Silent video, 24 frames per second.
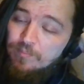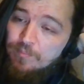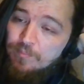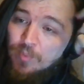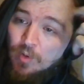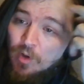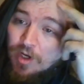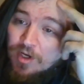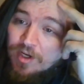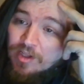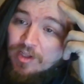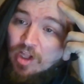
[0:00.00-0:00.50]

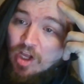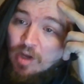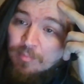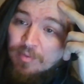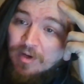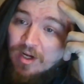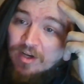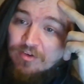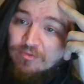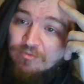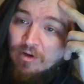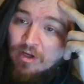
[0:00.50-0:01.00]
putting a lot of
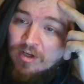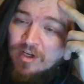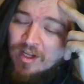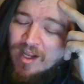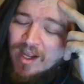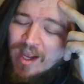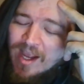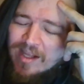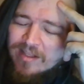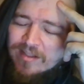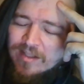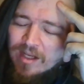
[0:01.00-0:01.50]
pressure on.
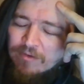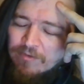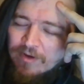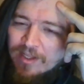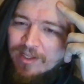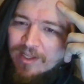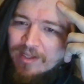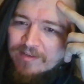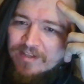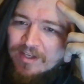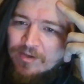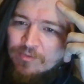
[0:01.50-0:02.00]
I
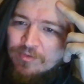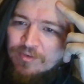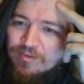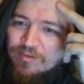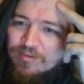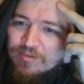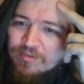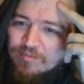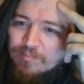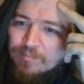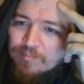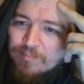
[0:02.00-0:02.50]
realised he
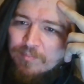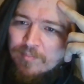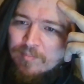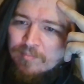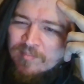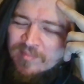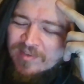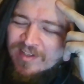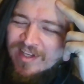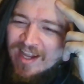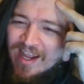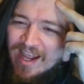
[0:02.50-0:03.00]
was
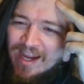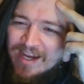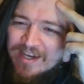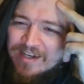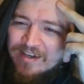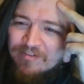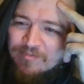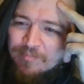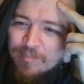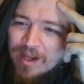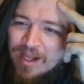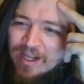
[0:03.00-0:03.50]

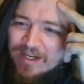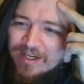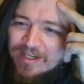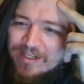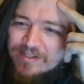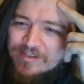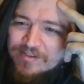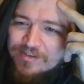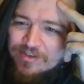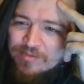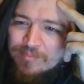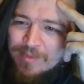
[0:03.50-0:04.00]
kind of
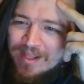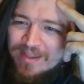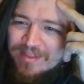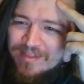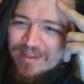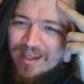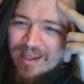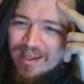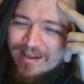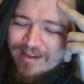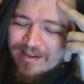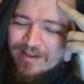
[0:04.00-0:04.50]
marking 2 men
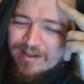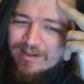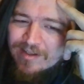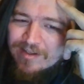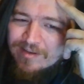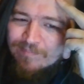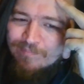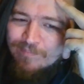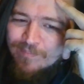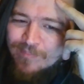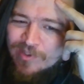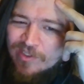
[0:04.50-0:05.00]
there,
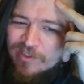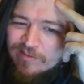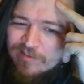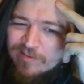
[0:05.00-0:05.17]
but